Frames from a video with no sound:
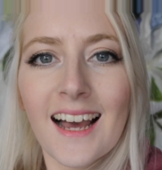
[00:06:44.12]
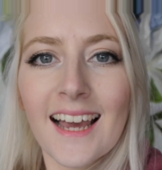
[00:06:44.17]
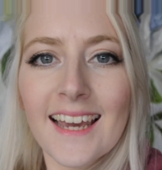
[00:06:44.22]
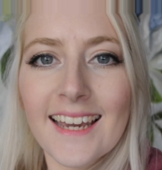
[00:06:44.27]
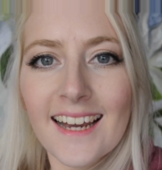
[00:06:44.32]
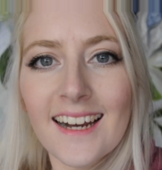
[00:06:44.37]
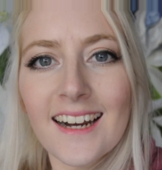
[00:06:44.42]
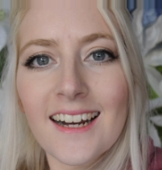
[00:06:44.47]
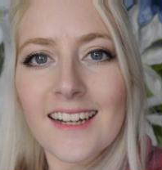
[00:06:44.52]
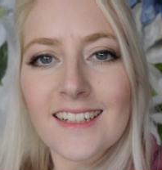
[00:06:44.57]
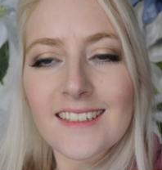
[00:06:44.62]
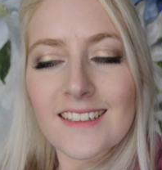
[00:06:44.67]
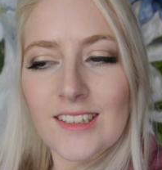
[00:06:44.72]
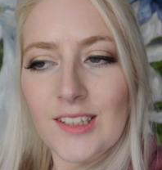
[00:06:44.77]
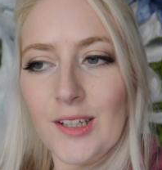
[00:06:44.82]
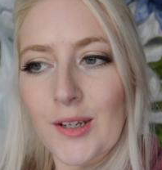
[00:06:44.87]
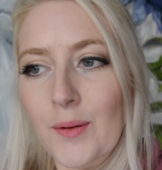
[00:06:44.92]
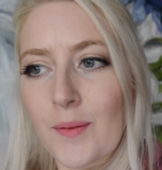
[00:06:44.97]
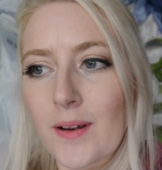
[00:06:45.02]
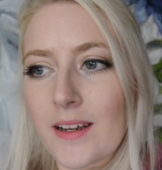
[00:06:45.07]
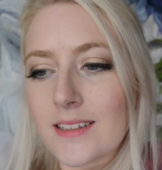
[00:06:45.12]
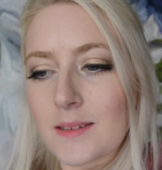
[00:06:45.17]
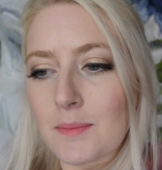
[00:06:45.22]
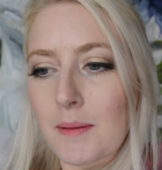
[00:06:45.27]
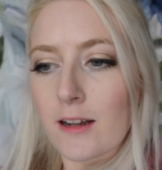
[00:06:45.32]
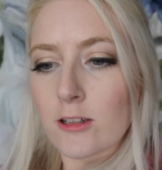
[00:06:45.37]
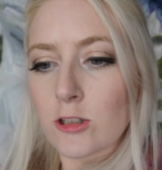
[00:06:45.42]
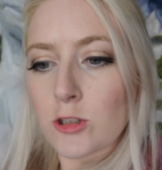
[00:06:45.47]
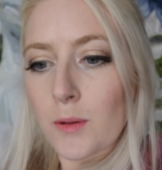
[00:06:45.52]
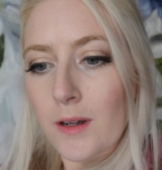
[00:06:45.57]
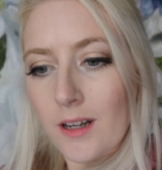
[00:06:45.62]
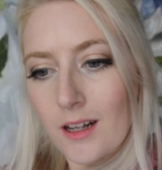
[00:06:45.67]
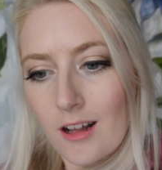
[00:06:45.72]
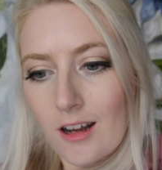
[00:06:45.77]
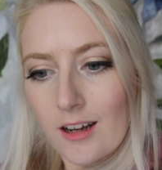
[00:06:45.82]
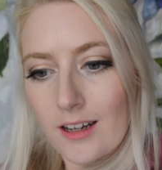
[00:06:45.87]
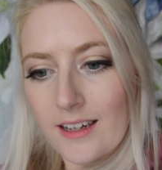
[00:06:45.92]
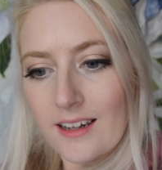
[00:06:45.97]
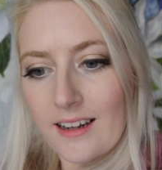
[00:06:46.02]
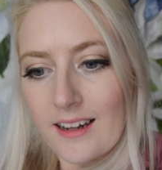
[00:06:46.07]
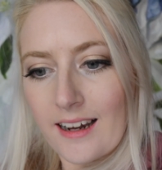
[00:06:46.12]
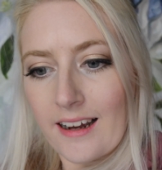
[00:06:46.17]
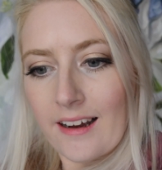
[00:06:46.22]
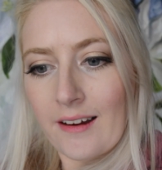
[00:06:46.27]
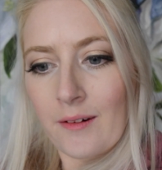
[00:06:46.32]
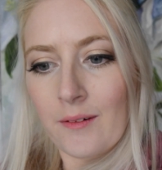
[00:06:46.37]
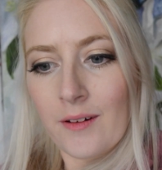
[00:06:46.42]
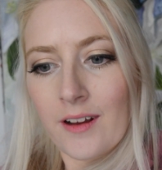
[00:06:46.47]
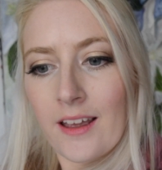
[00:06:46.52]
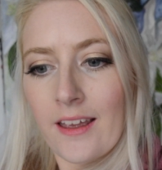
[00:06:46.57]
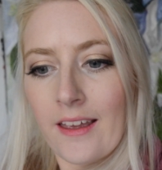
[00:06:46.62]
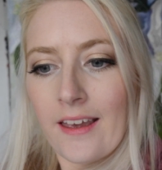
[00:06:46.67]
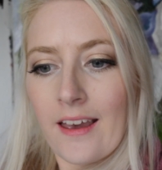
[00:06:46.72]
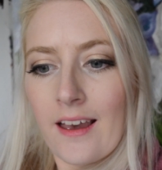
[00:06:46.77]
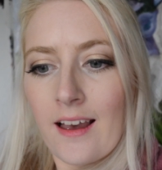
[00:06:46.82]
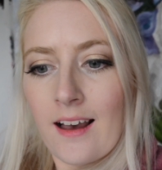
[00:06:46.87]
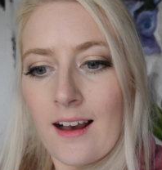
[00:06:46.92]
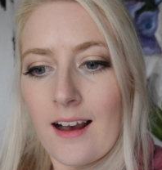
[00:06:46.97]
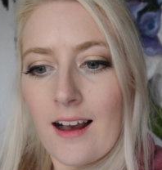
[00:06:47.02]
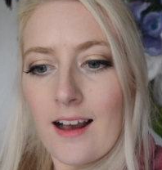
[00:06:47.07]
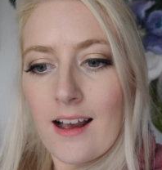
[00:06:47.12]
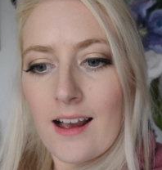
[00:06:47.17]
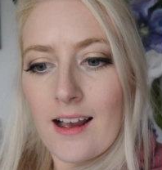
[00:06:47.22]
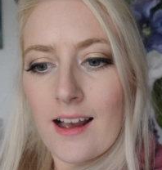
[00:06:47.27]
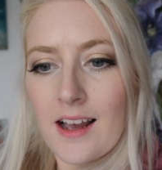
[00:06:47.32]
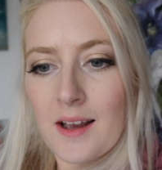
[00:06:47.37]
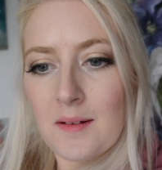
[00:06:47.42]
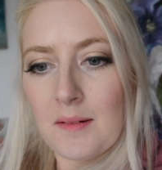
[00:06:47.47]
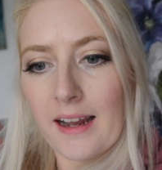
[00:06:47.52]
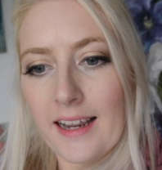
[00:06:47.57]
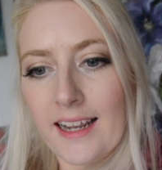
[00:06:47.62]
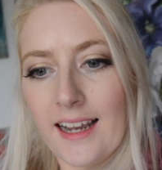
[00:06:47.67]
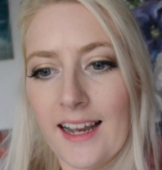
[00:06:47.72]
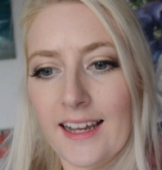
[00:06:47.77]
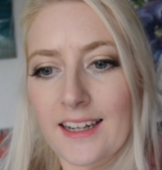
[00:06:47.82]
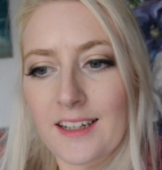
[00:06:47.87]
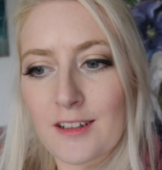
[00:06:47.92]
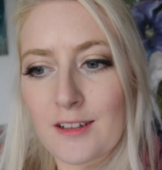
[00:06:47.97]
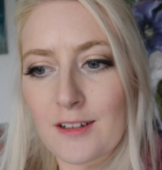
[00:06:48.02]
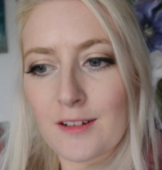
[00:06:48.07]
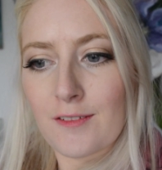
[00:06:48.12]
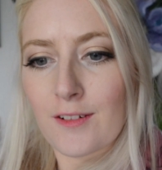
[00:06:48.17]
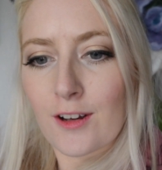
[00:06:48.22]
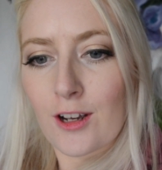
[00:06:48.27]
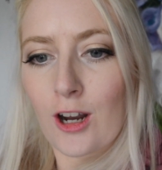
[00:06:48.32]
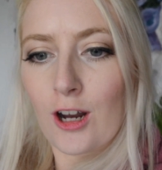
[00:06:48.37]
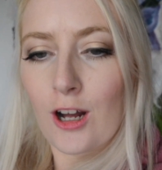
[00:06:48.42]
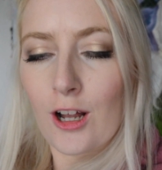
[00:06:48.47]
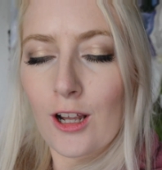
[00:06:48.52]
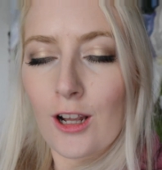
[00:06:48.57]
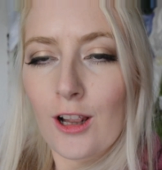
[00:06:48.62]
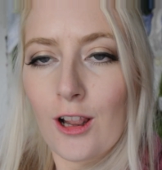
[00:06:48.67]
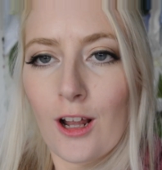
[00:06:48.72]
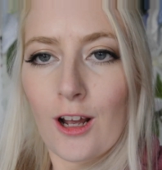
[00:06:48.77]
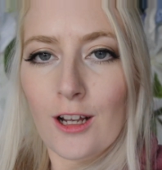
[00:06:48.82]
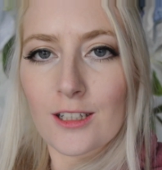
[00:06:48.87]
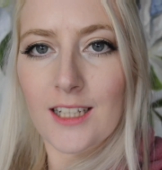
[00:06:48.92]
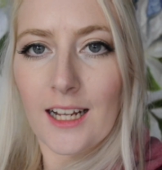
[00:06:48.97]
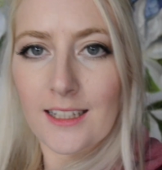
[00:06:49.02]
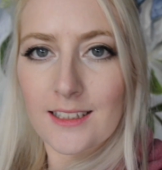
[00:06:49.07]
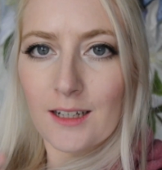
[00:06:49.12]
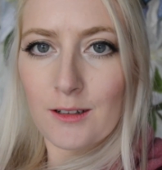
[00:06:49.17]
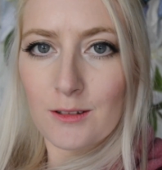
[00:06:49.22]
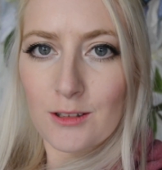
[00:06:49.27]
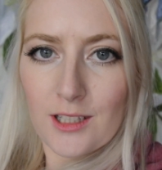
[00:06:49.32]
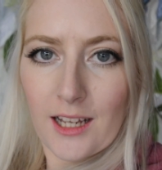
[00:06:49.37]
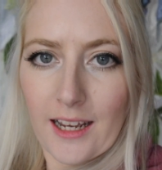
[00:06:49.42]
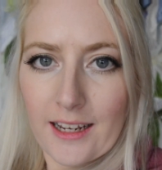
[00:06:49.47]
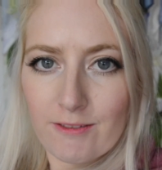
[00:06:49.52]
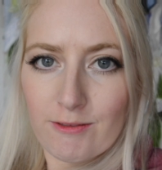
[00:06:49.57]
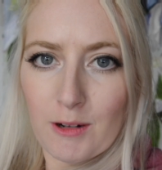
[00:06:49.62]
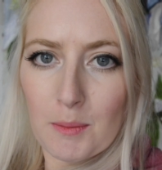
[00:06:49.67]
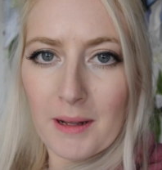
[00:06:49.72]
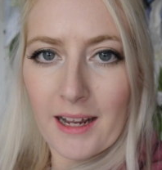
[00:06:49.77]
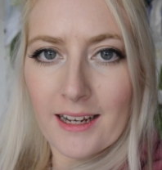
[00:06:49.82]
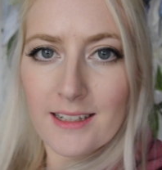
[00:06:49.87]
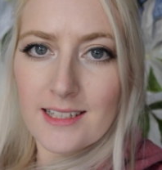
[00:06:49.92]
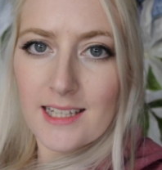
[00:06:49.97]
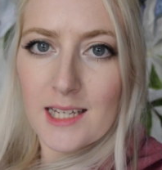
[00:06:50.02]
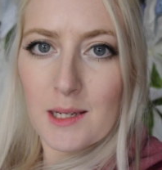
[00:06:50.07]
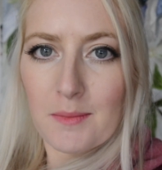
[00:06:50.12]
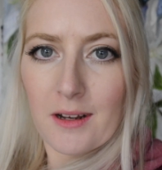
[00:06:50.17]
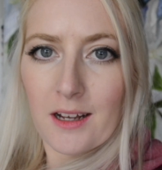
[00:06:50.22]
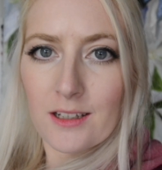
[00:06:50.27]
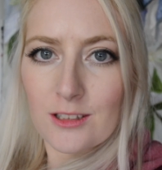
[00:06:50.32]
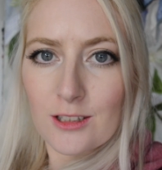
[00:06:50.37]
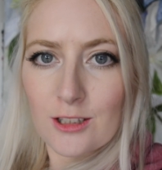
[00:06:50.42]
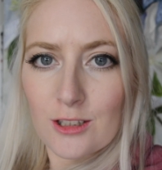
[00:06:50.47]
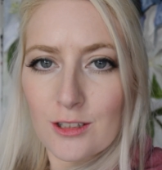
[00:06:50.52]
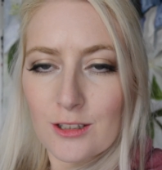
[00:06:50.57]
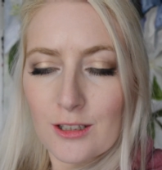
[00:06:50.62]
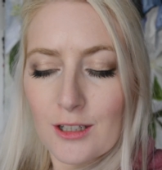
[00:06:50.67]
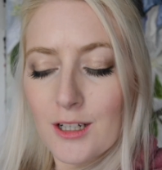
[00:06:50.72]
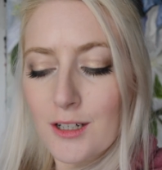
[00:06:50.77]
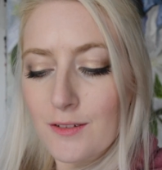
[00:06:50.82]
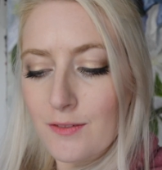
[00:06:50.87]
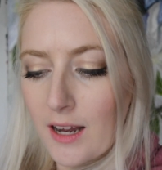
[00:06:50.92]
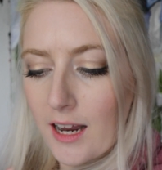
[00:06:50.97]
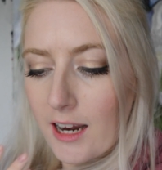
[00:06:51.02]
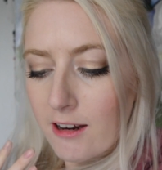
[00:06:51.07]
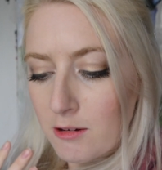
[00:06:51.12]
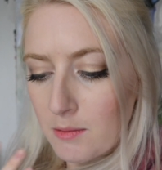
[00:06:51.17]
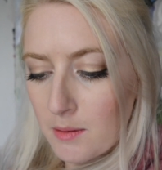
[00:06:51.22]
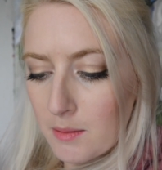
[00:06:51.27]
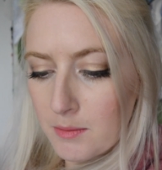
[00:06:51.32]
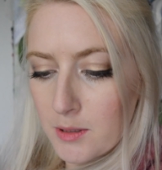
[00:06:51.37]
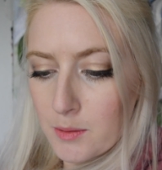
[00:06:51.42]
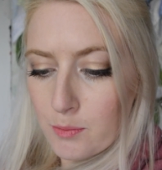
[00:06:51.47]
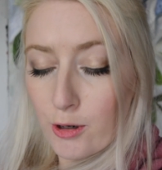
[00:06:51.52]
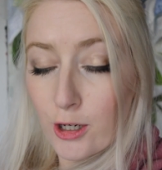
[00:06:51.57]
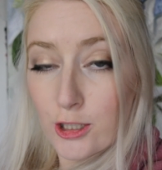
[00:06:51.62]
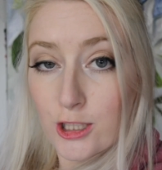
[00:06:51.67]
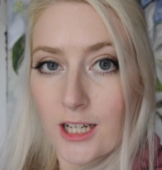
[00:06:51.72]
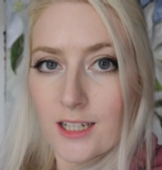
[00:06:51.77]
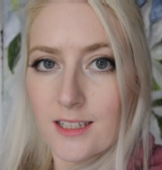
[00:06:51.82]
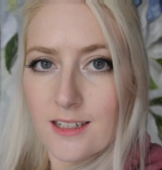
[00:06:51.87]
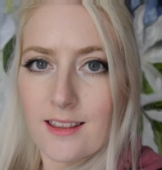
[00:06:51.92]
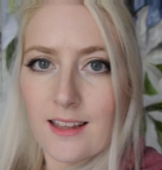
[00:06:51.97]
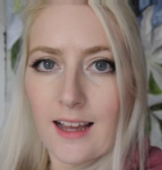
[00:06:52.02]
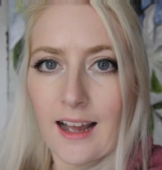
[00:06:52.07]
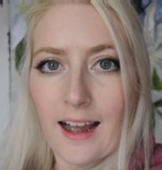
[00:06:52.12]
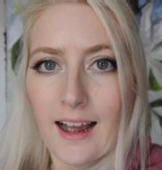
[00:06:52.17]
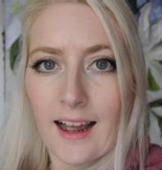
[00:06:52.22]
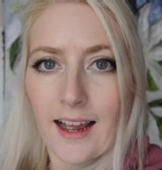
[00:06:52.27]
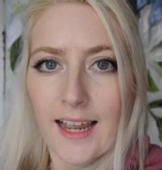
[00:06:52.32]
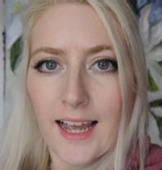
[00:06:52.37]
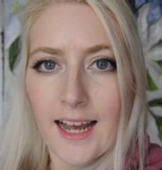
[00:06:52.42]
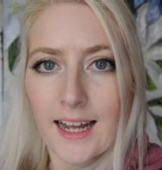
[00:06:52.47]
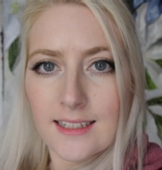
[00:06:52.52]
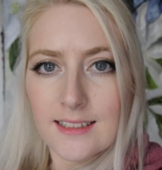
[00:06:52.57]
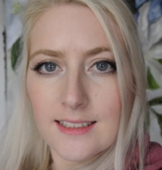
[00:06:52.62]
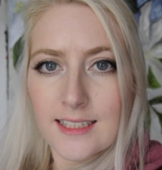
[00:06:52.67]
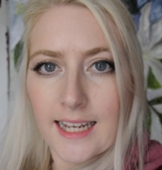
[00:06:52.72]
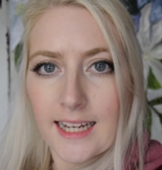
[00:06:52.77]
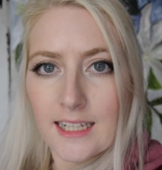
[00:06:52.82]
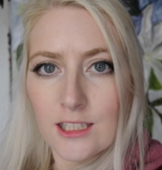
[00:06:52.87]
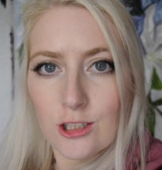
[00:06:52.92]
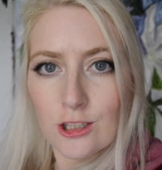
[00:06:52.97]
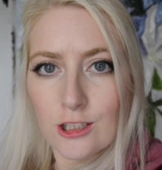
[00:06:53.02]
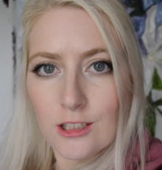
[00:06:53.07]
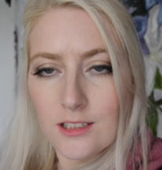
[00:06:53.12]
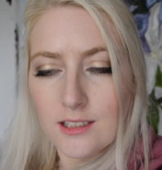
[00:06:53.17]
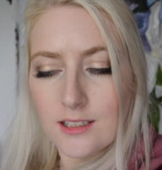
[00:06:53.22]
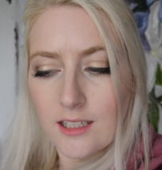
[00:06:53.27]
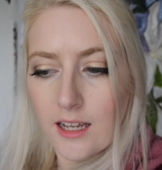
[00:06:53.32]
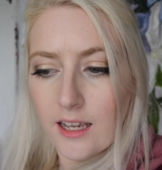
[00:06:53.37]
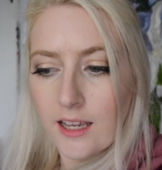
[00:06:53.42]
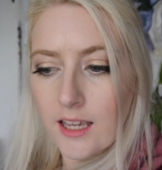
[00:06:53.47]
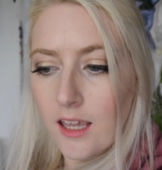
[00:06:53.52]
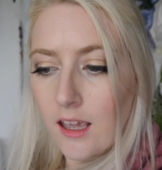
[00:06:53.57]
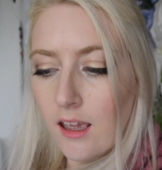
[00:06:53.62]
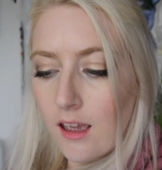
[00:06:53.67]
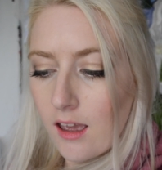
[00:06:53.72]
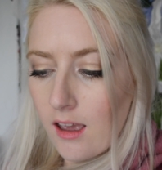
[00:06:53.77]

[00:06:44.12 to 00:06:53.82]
Hey guys, so it's about 2 o'clock now. I kind of got lost as I was like replying to emails and stuff. I remembered a project that I had to get done today.